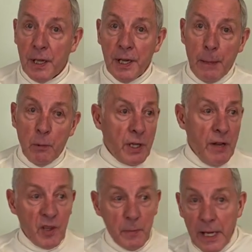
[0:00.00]
I'm looking
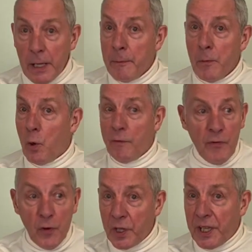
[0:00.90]
after many of them over
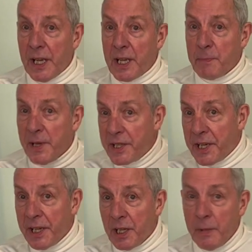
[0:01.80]
40 years,
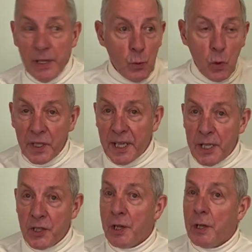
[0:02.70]
maintaining them into old
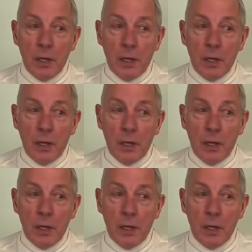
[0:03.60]
age